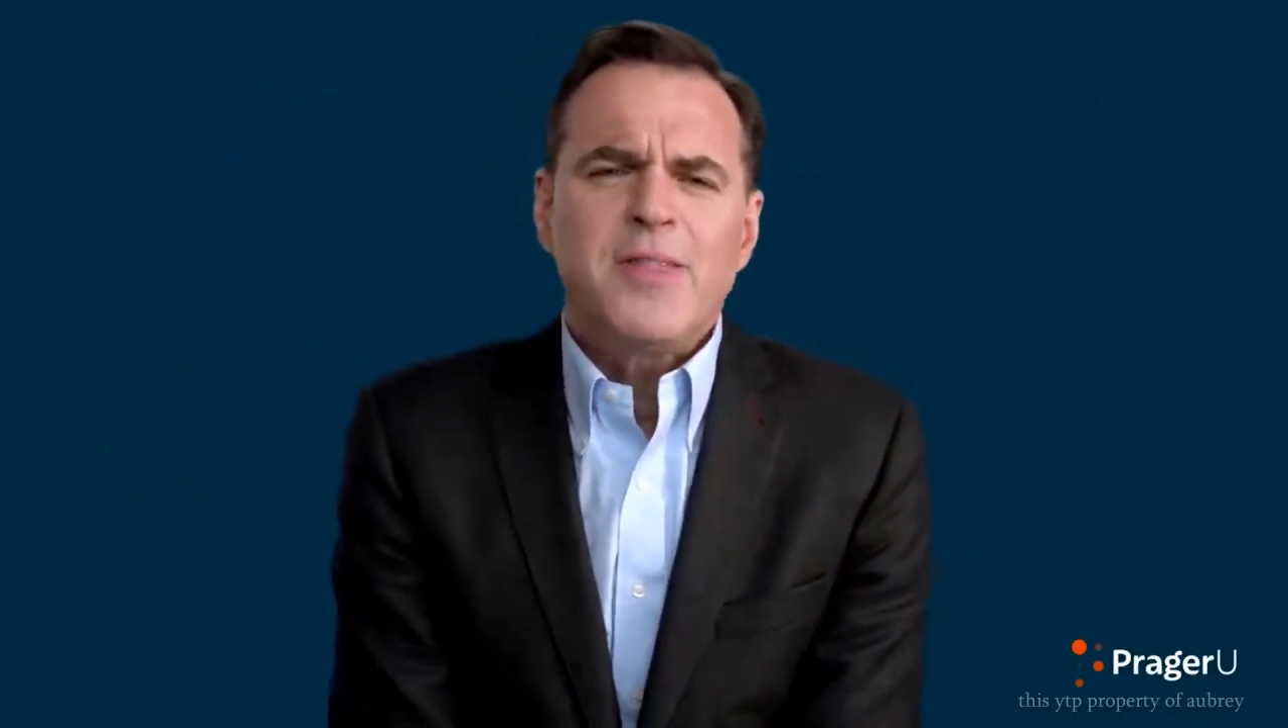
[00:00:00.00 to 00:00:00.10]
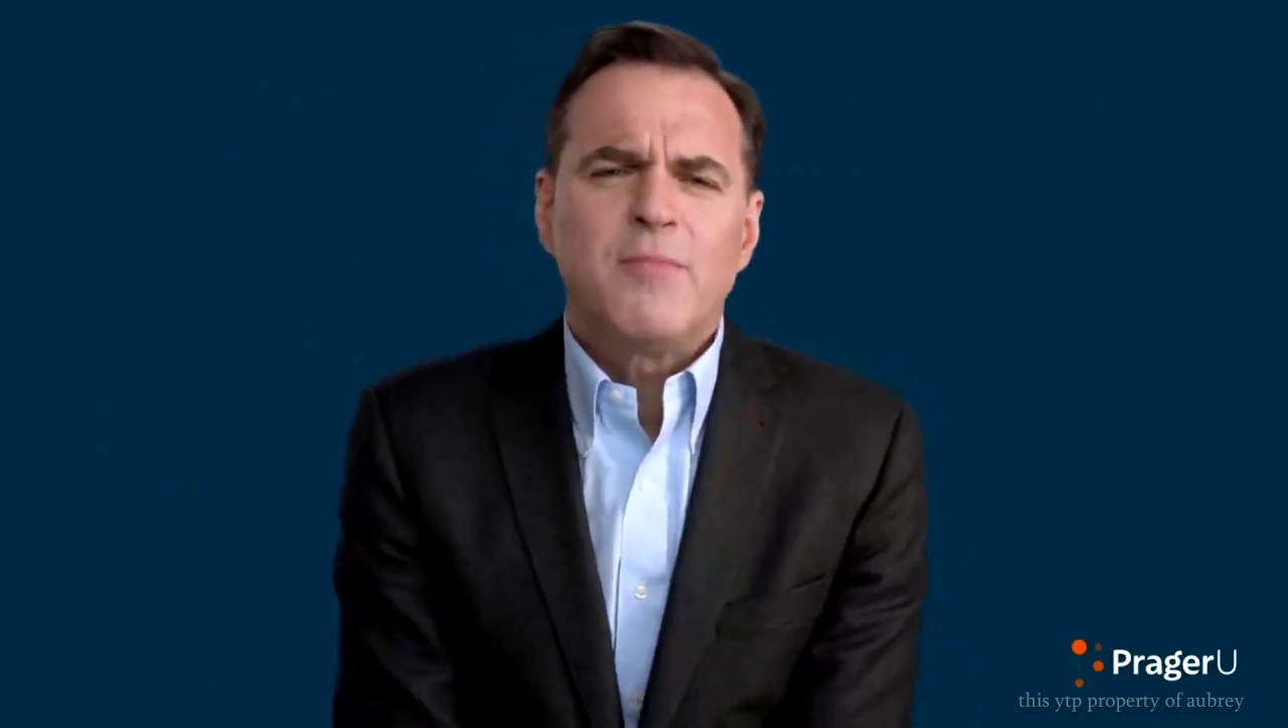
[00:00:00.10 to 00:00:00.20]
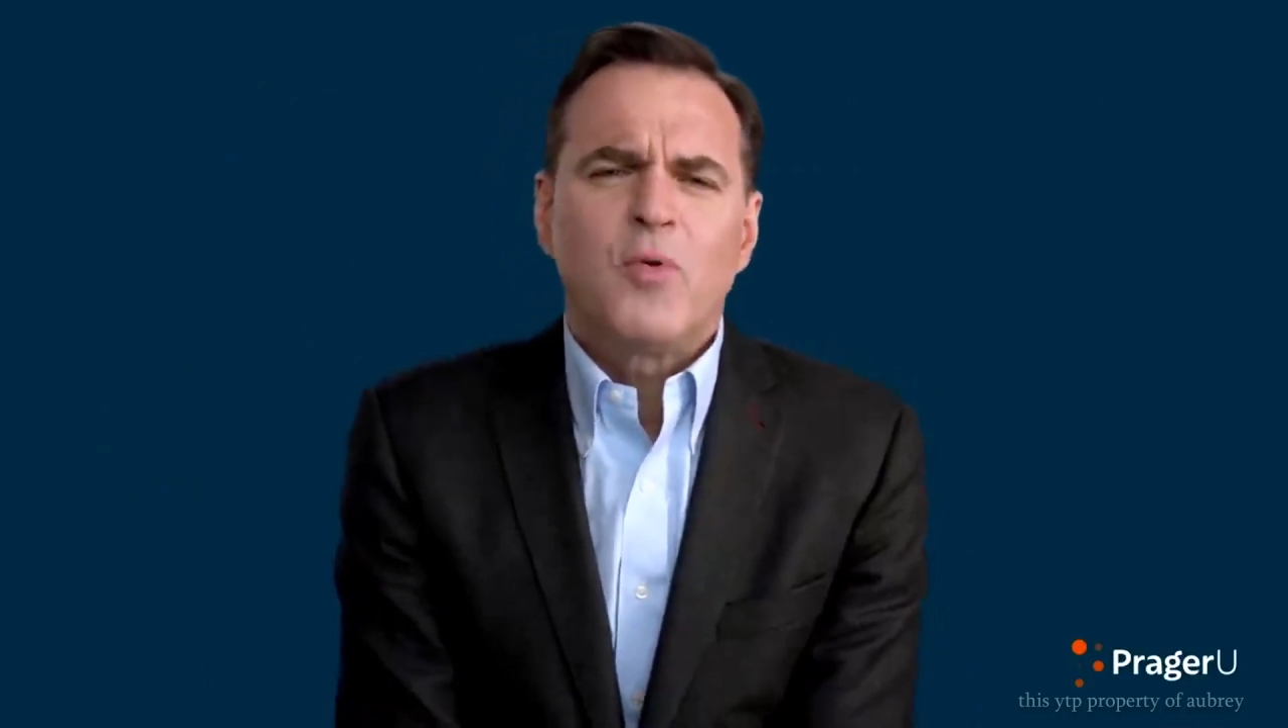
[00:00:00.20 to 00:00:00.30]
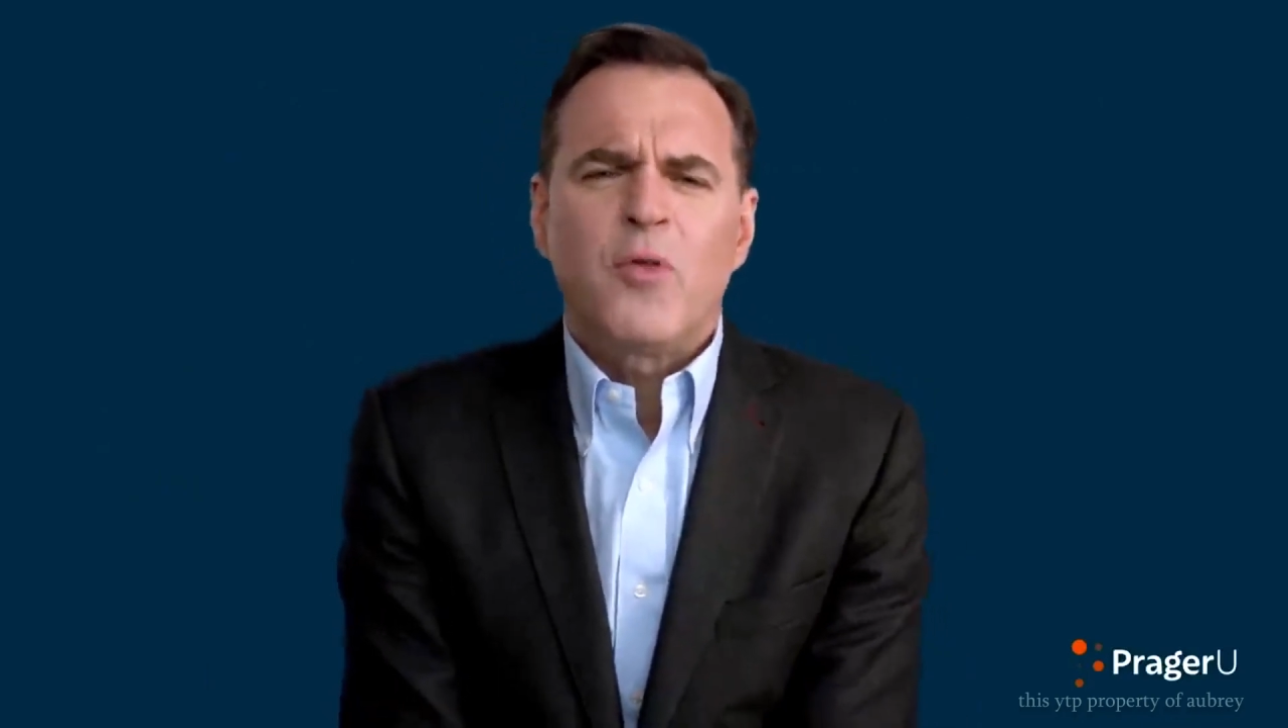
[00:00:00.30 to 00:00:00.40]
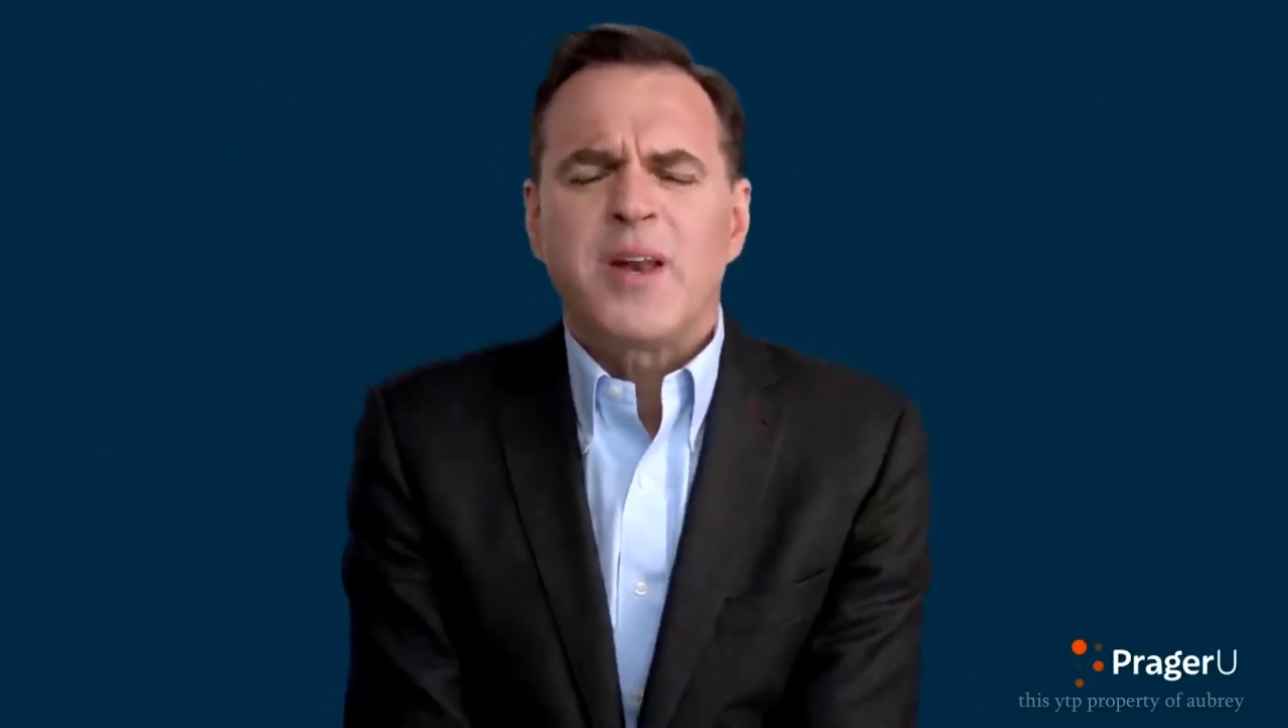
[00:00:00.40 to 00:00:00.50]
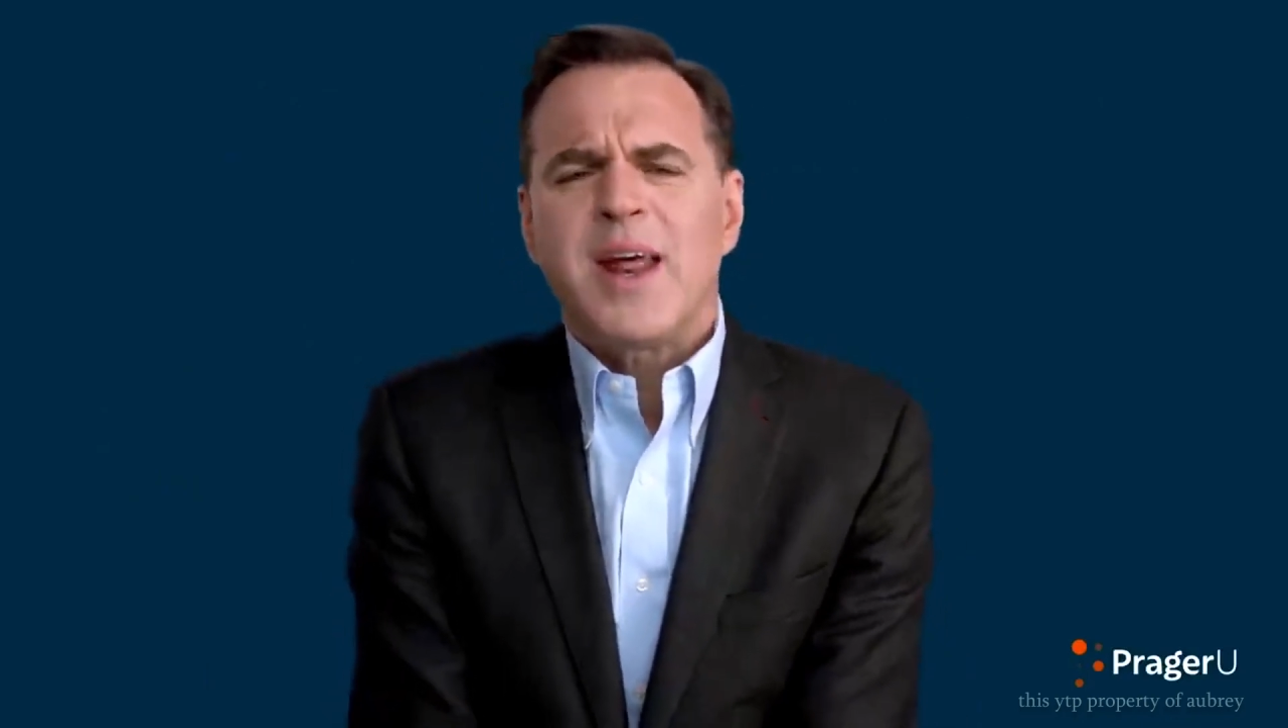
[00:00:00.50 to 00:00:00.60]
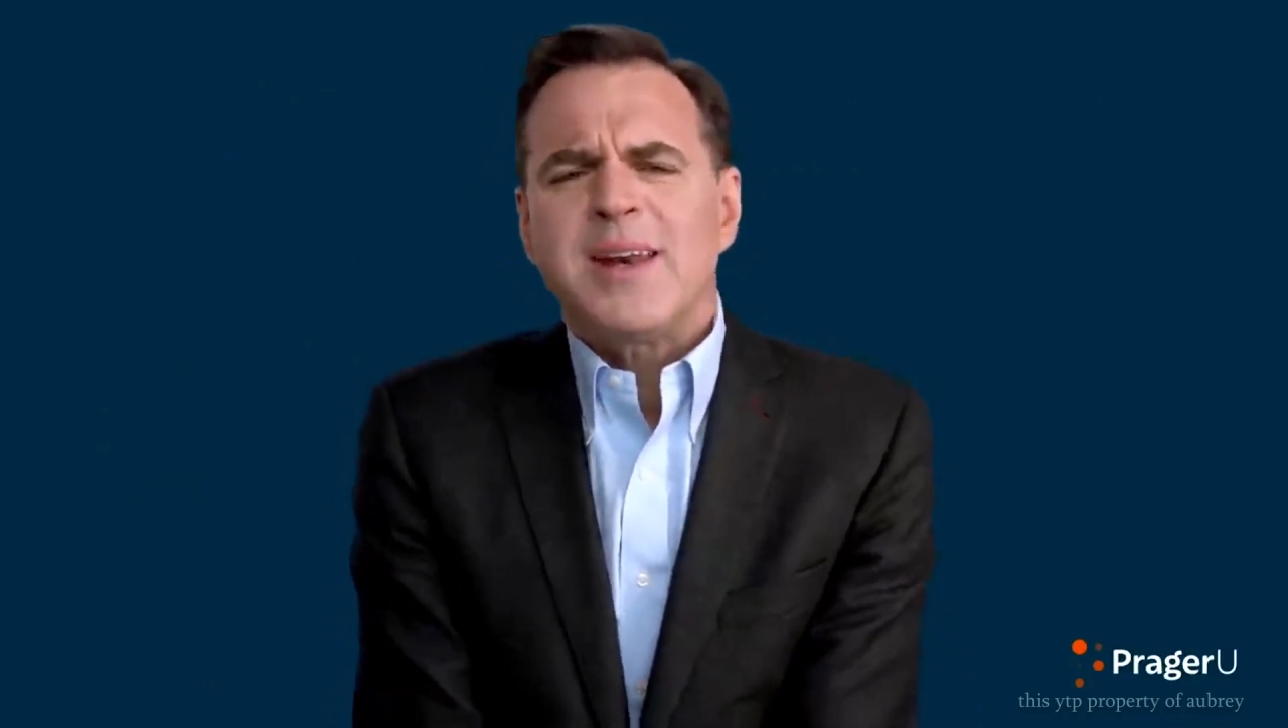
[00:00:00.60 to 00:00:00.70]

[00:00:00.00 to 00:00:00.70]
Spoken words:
that more than